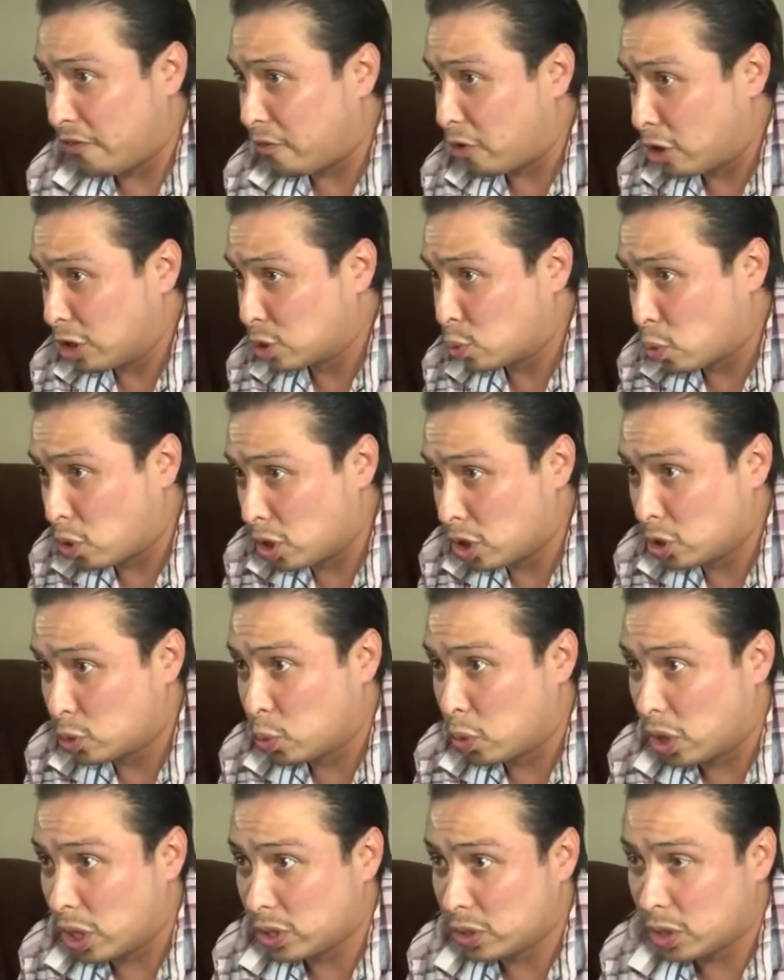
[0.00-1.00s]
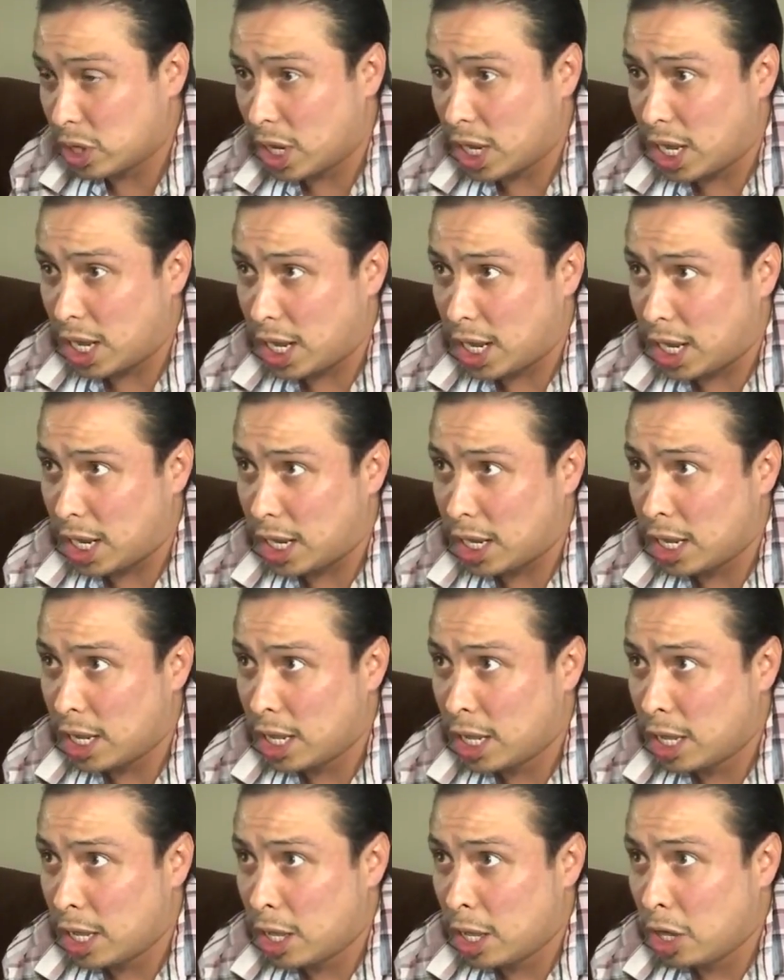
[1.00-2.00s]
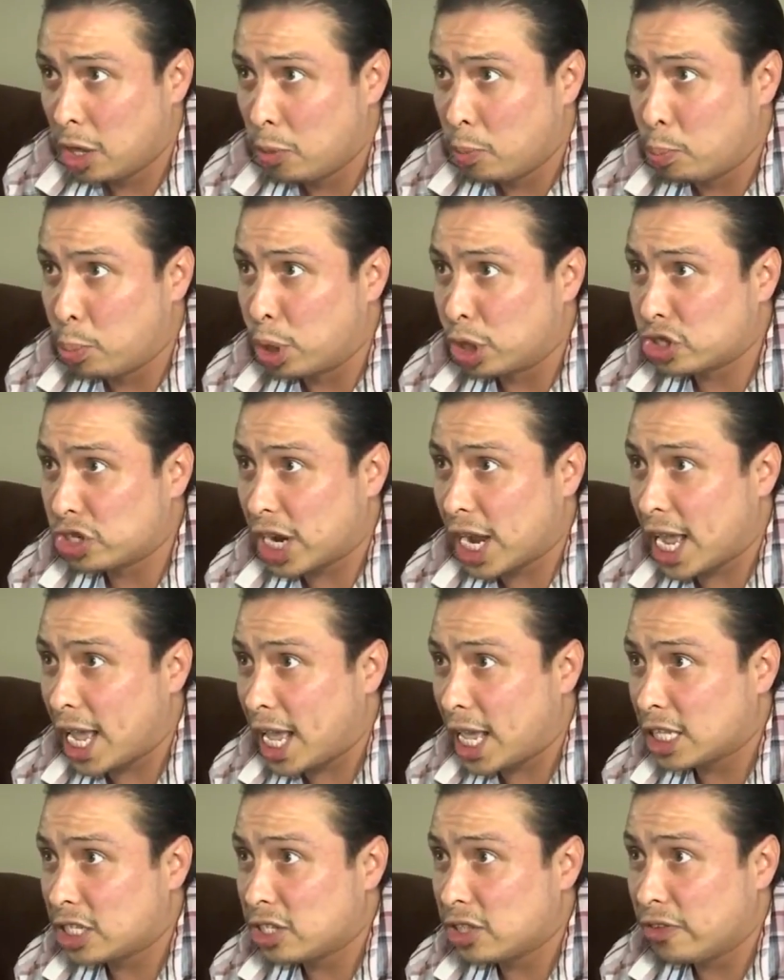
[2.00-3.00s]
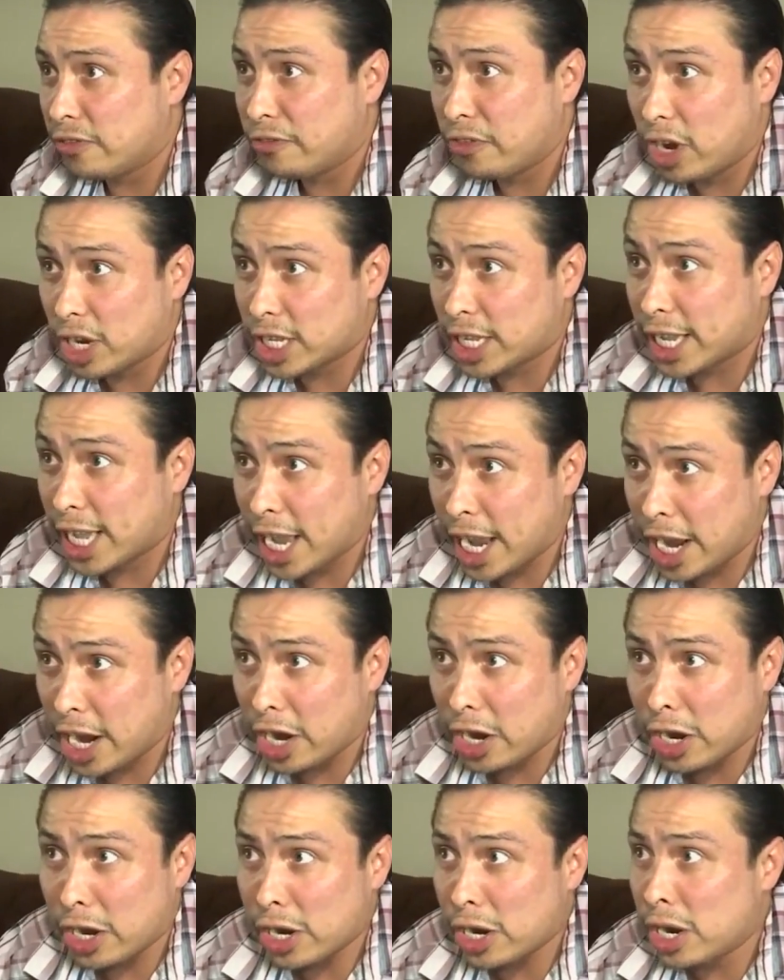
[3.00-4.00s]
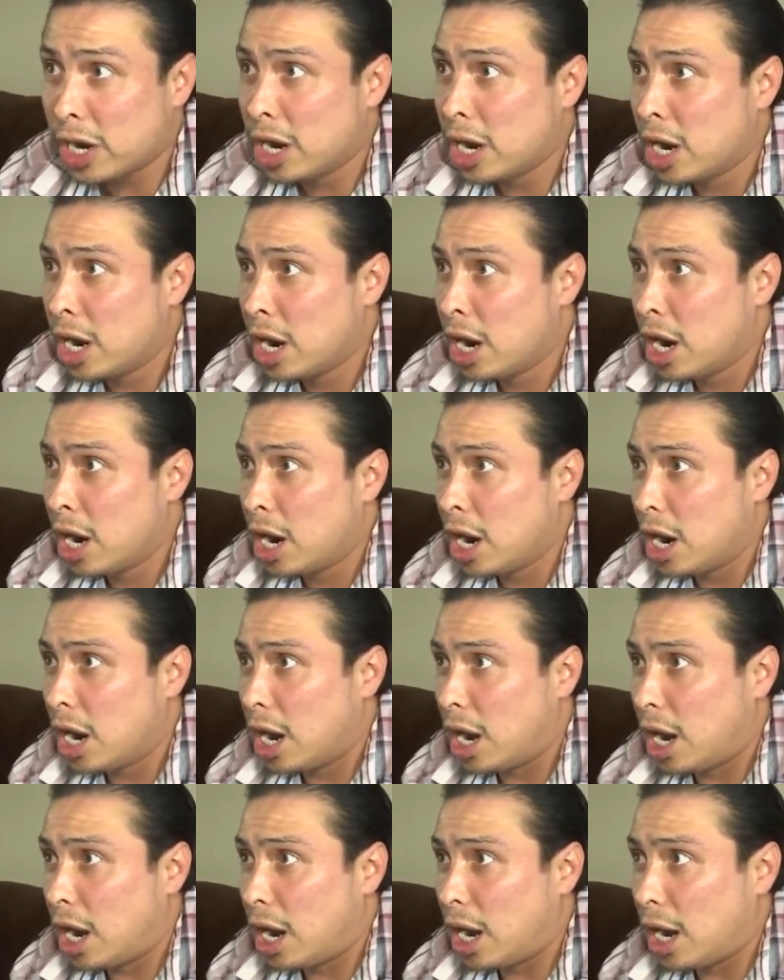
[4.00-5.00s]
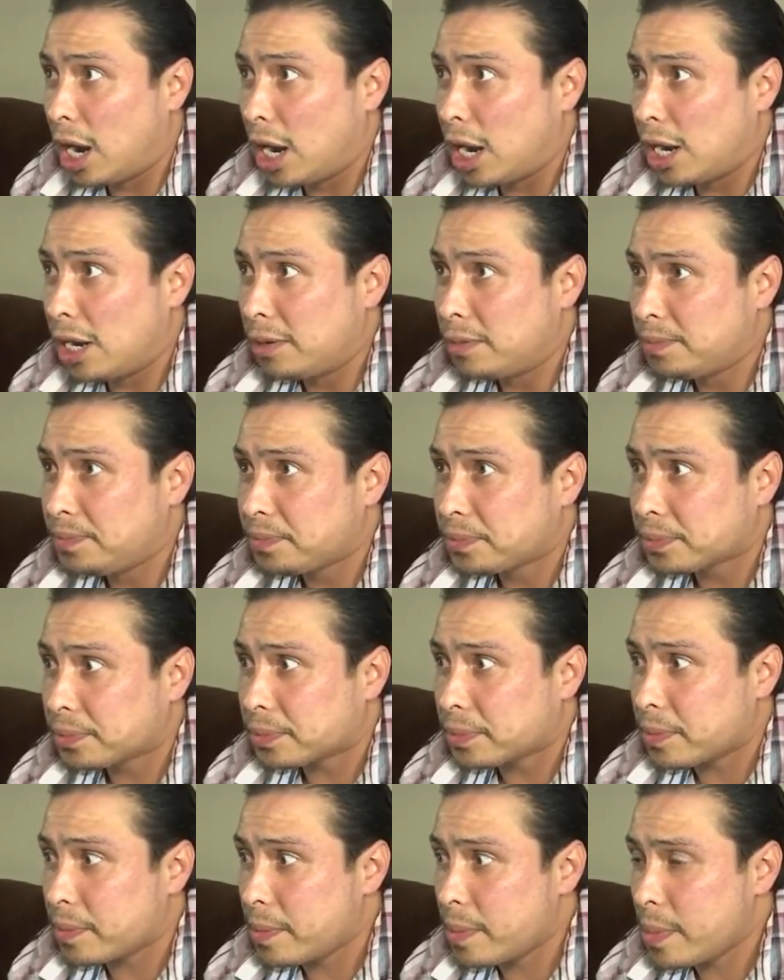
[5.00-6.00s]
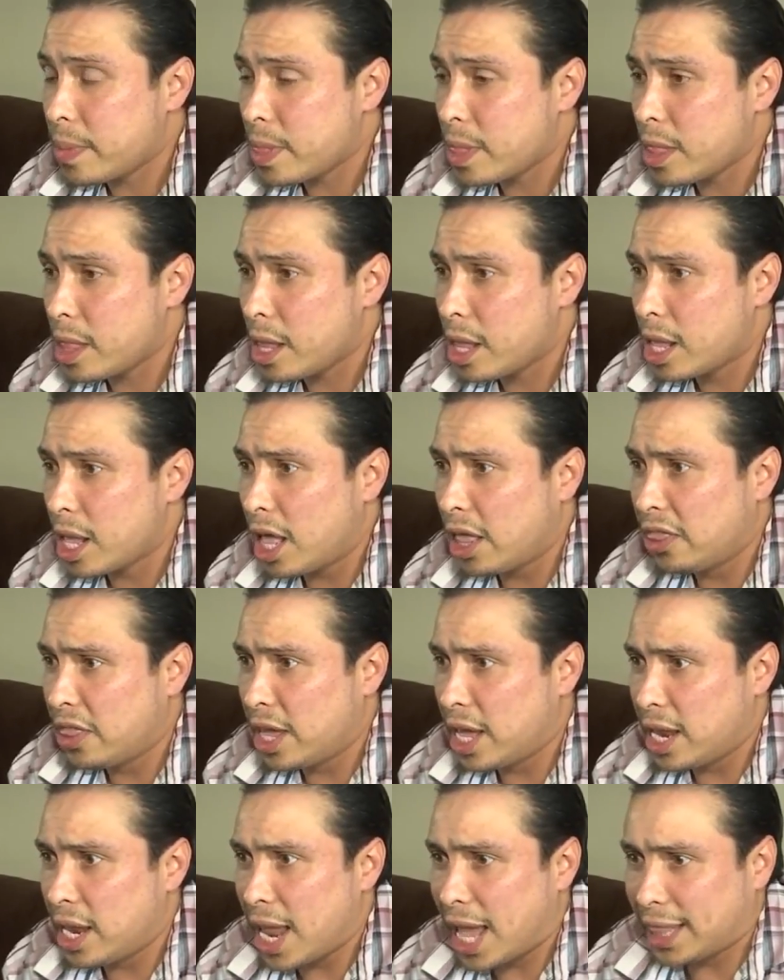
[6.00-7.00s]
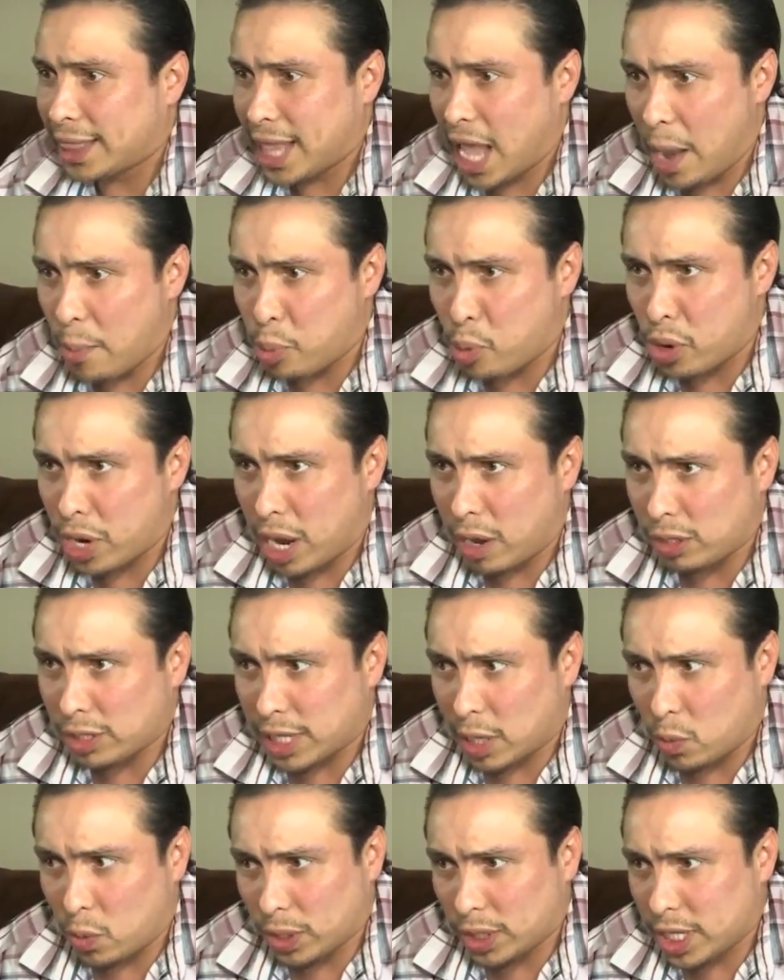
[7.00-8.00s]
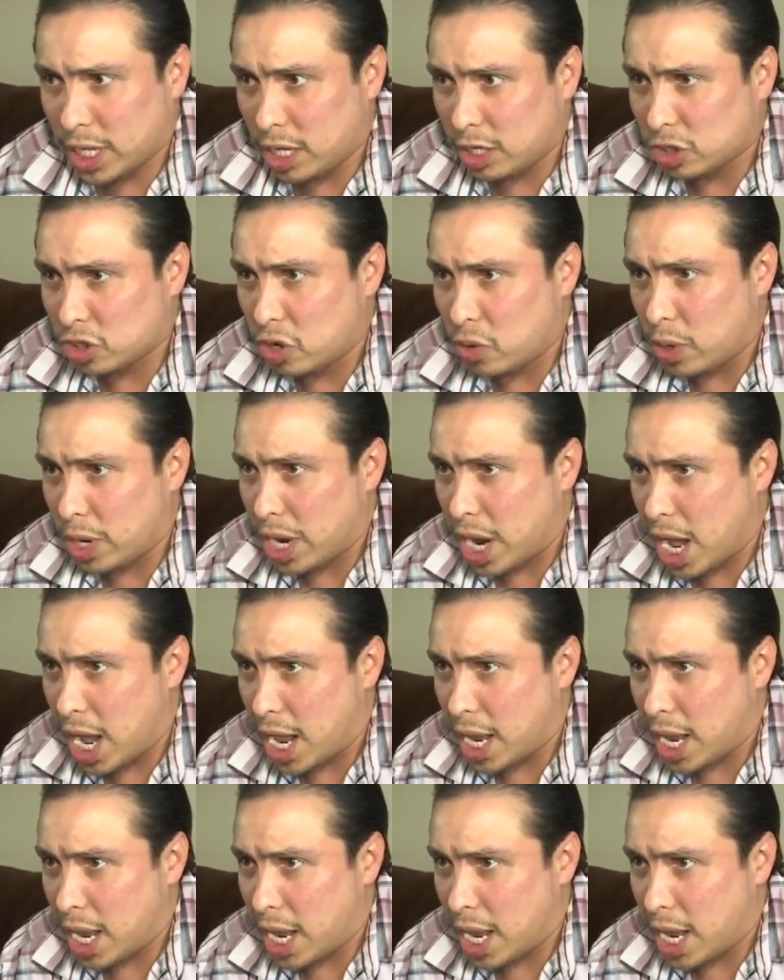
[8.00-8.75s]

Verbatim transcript: of the first words was uh, put your hands in the air. Uh, and then at that point, I was like, what the hell's going